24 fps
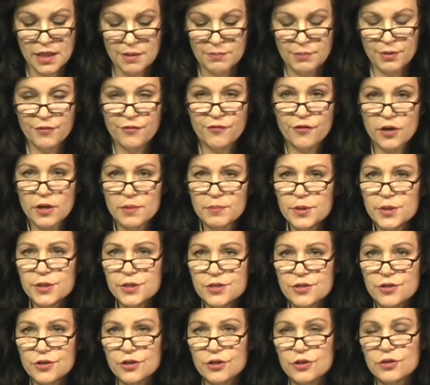
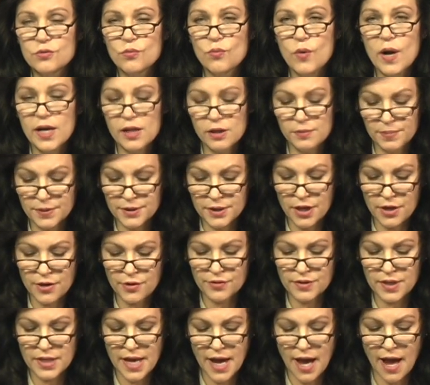Performers earn well below
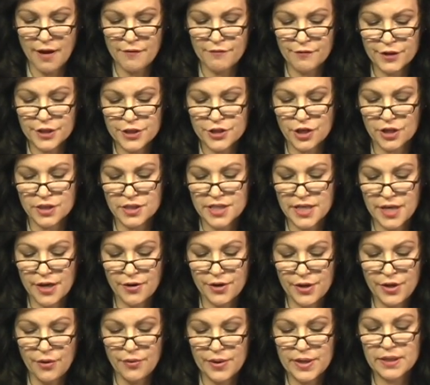the average
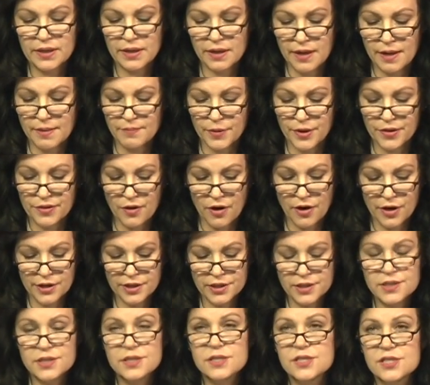Ontario income, with
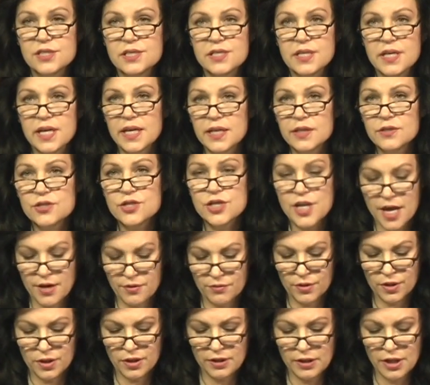artists, in
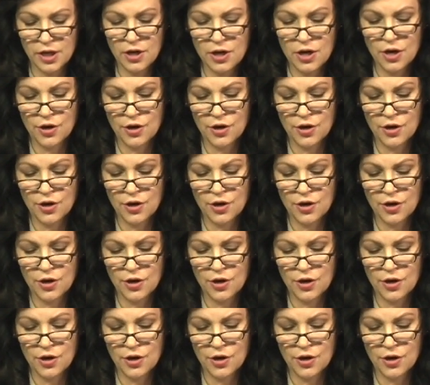general,